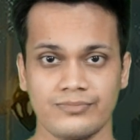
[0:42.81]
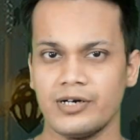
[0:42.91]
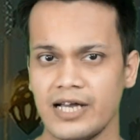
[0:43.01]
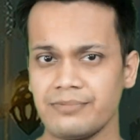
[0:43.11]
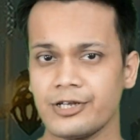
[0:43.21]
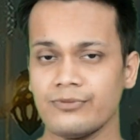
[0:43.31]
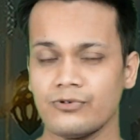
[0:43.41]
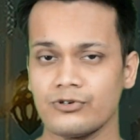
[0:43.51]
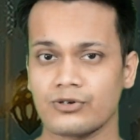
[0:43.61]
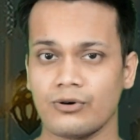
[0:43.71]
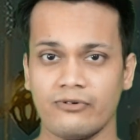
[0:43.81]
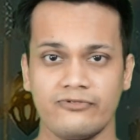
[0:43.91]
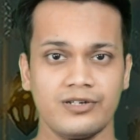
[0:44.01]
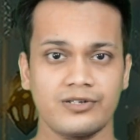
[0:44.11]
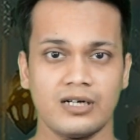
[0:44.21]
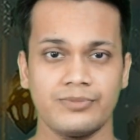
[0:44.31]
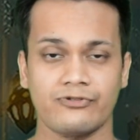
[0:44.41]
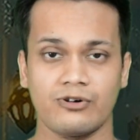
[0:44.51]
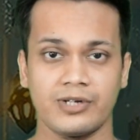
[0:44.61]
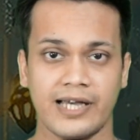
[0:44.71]
Perhaps the most obvious comes
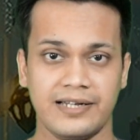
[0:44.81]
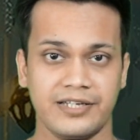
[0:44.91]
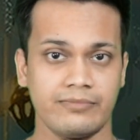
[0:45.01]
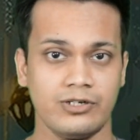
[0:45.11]
from the Celtic